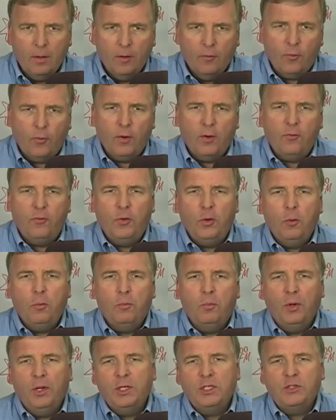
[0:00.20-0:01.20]
For a few
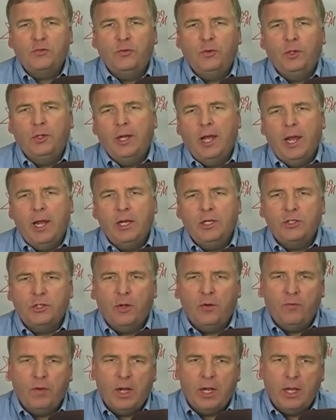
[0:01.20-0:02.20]
blissful days
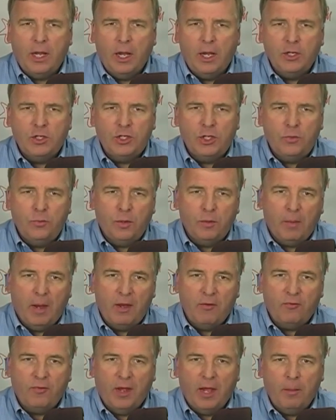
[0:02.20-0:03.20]
on vacation with
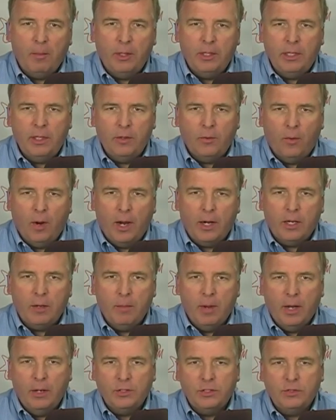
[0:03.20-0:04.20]
my family in the Rocky
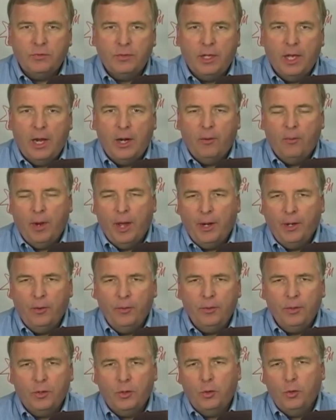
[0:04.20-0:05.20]
Mountains of Colorado,
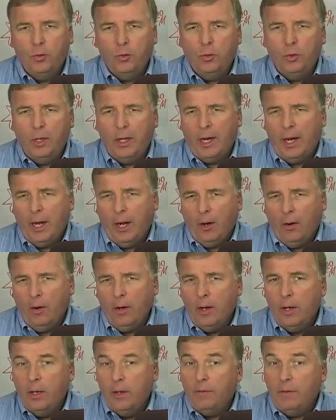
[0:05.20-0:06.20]
the cool air,
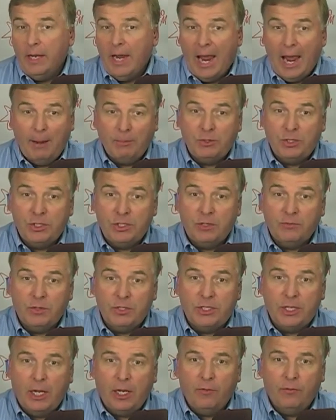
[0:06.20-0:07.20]
the absence of a
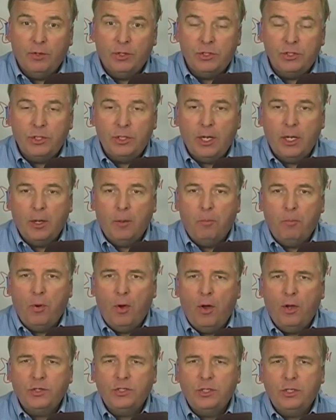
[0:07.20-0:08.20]
television, and a
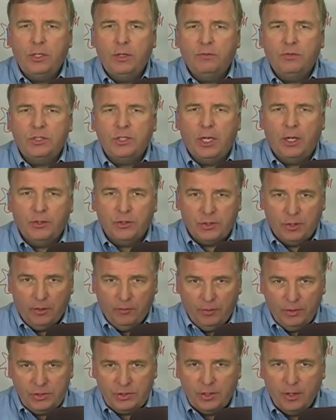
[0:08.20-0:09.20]
paucity of cell
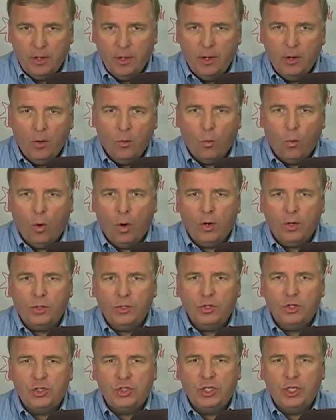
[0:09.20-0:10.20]
service worked
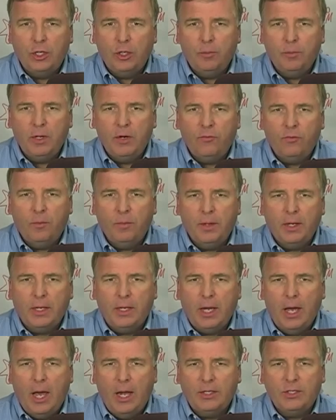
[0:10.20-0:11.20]
to shield me from the
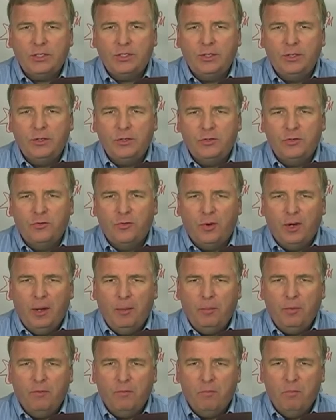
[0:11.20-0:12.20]
constant
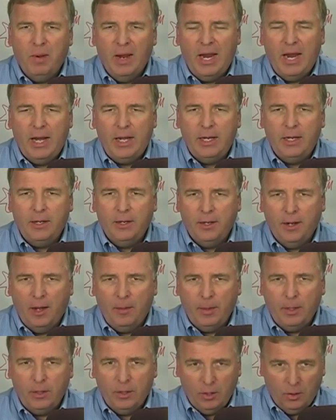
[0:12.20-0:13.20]
drip of bad
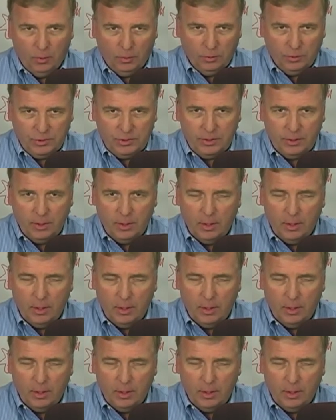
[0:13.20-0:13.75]
economic news.